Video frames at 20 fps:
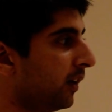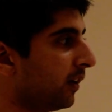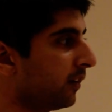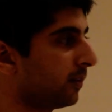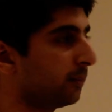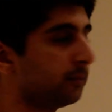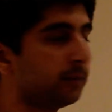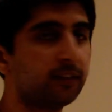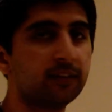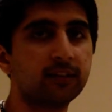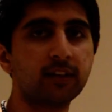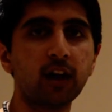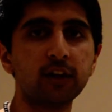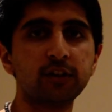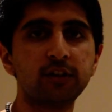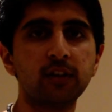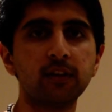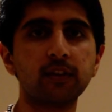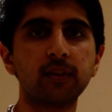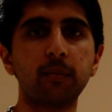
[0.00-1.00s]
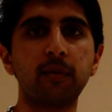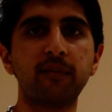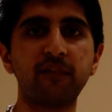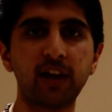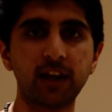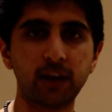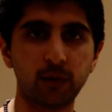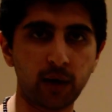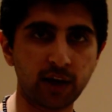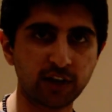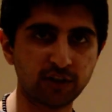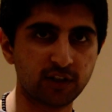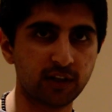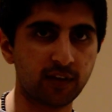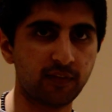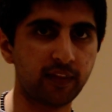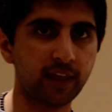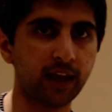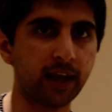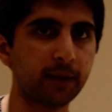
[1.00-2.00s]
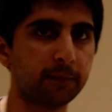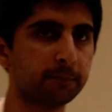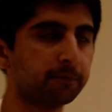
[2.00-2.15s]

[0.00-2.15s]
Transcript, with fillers: some discussion, some evaluation there.